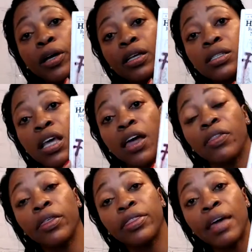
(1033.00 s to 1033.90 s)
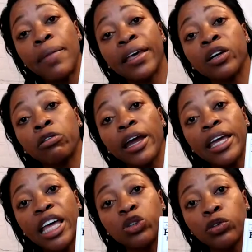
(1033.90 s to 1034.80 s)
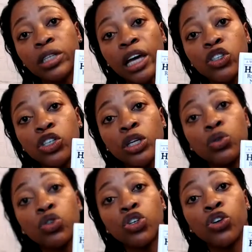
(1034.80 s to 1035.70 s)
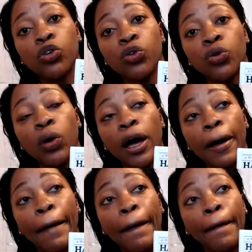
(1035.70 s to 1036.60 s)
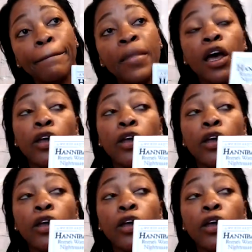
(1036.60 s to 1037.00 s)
little books. They make a great introduction to um,